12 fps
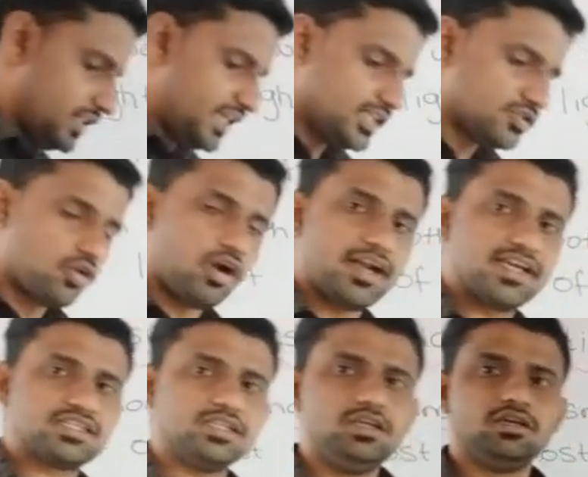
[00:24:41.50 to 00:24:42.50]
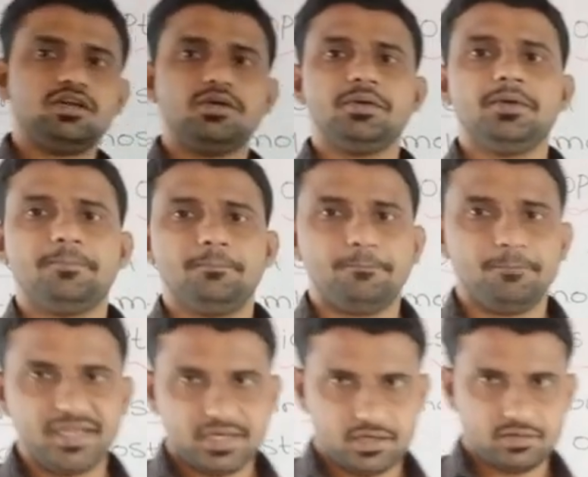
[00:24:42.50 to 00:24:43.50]
That is called as a
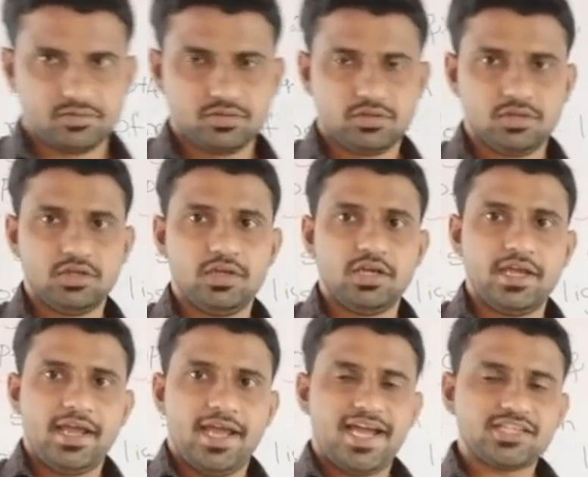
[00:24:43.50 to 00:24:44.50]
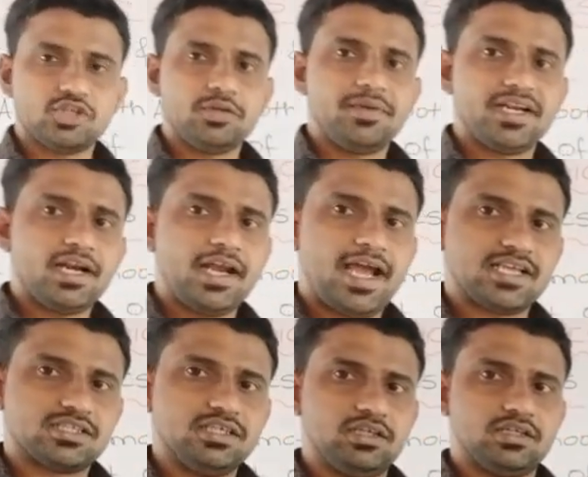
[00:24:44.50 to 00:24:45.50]
mirror. Actually, mirror
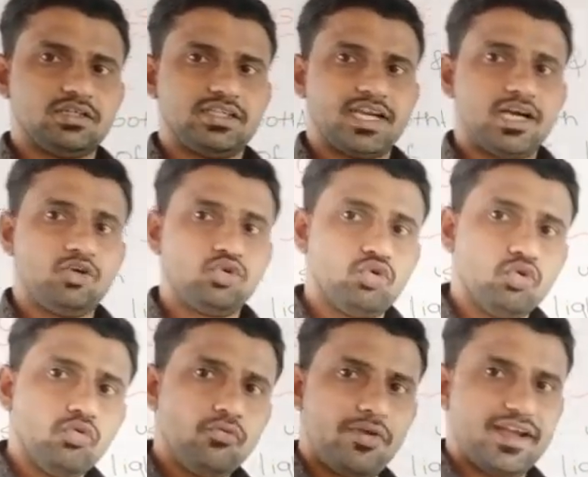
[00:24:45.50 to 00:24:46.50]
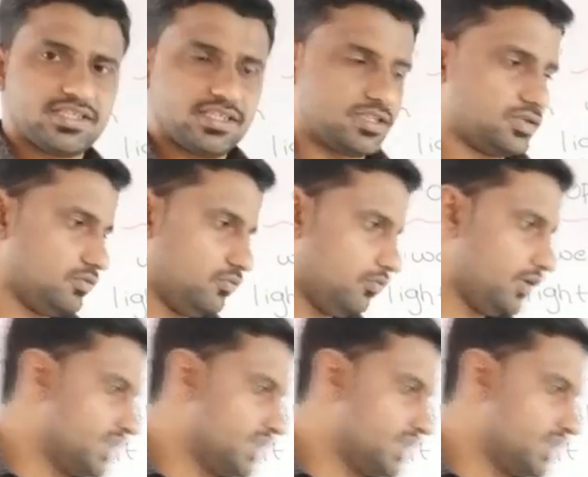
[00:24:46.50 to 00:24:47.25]
has there are two faces. For